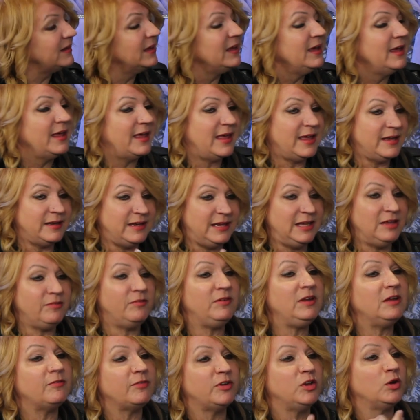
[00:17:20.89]
And
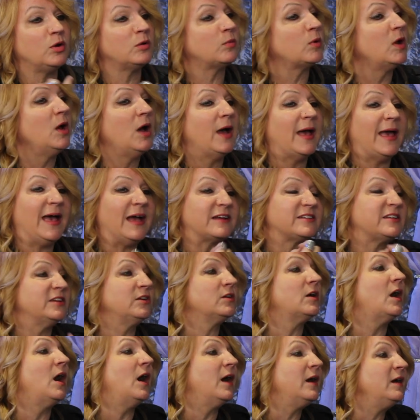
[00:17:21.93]
even if you're acting
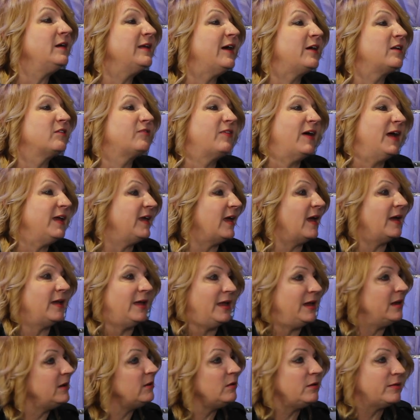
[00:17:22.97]
your heart out, if I can't
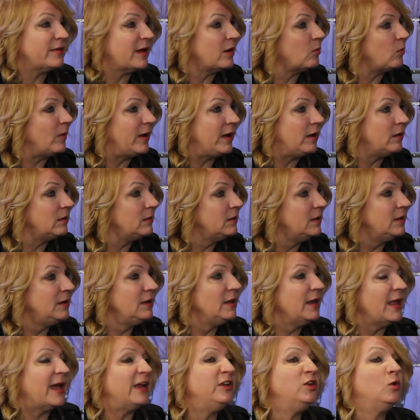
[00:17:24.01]
hear you that well,
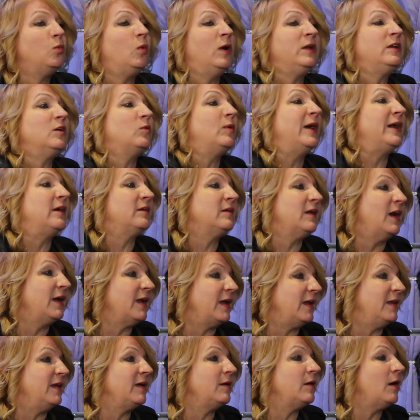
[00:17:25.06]
and you wonder why you're not
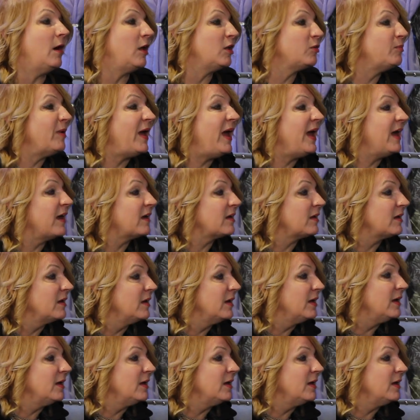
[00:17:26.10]
getting called back,